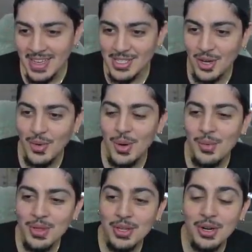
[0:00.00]
So
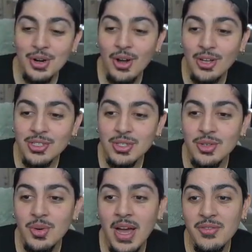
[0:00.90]
with her also,
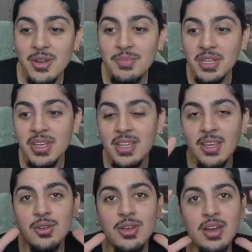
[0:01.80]
you have an ability
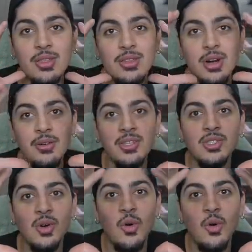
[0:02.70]
that you kind of throw out this